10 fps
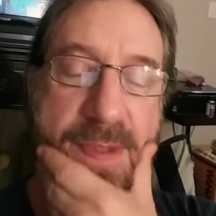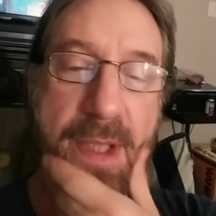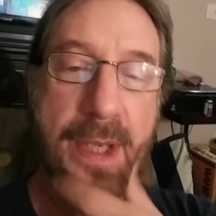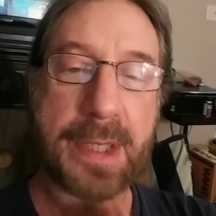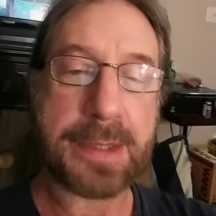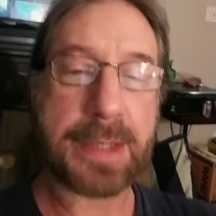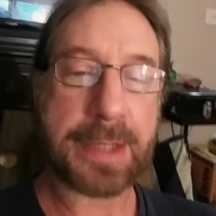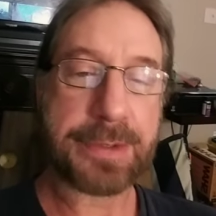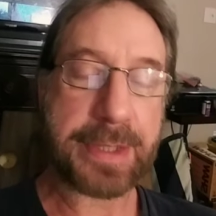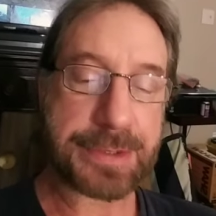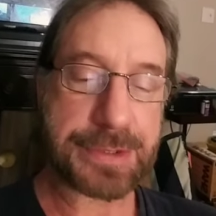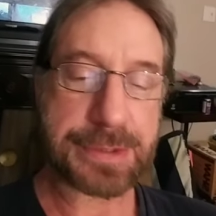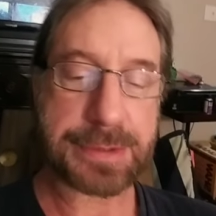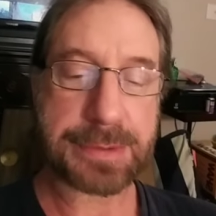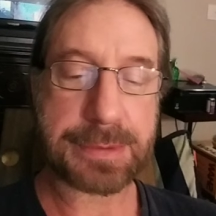And
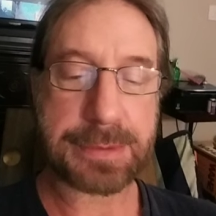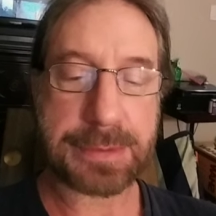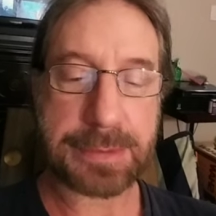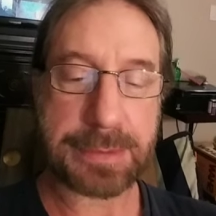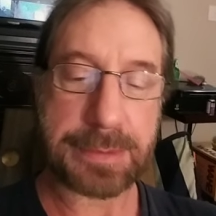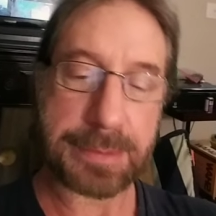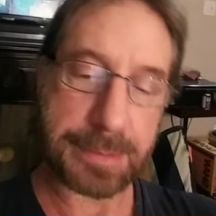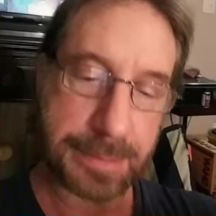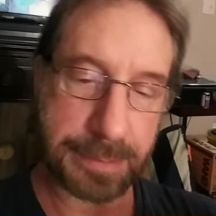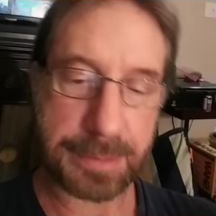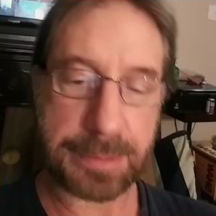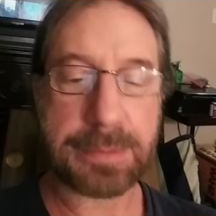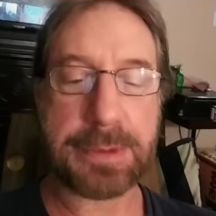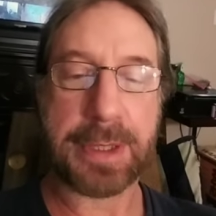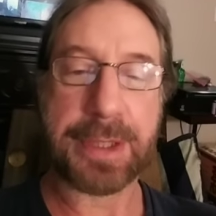that's
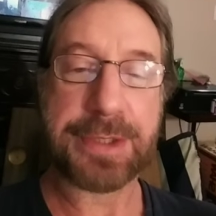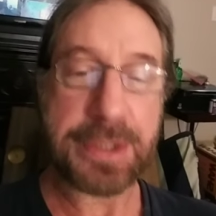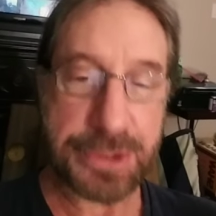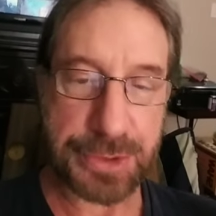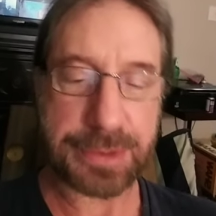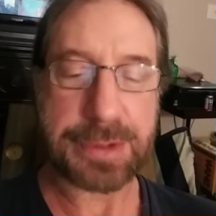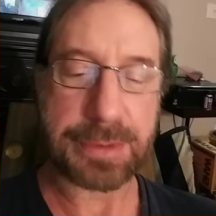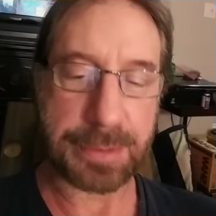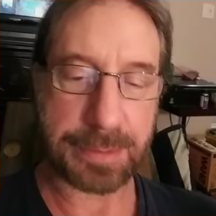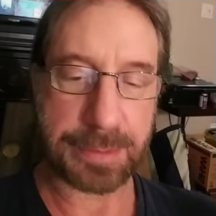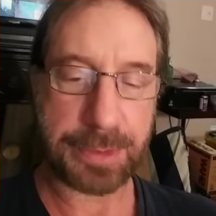in addition to,